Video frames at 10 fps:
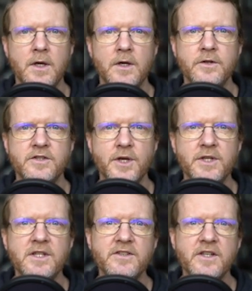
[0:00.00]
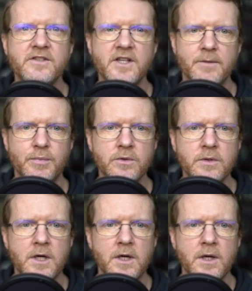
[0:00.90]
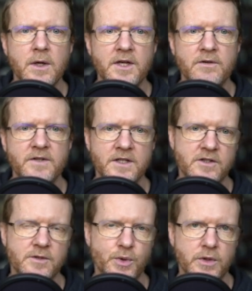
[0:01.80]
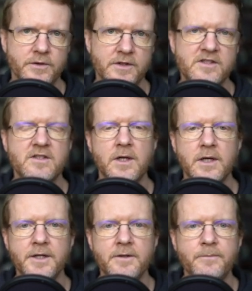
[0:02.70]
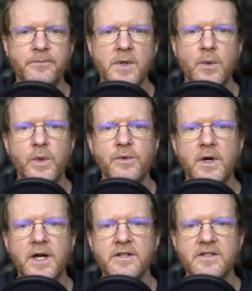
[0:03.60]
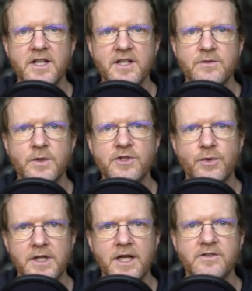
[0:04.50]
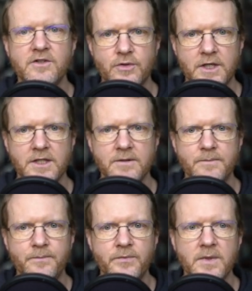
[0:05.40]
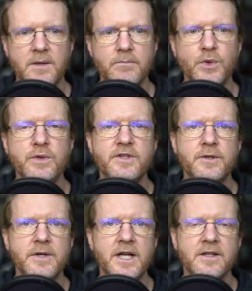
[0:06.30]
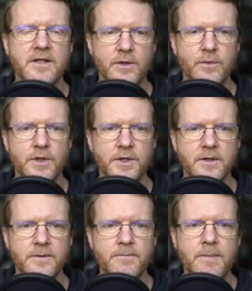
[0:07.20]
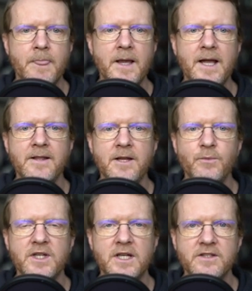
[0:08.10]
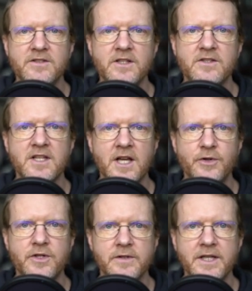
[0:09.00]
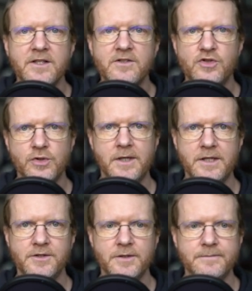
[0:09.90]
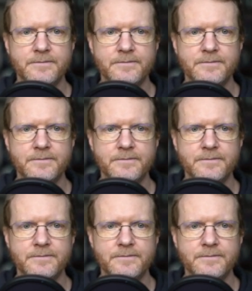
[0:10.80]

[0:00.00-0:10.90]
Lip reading: So in this example, invented to put on this slide, we write a test which creates a train, moves it around the network, and then we ask it to calculate its duration.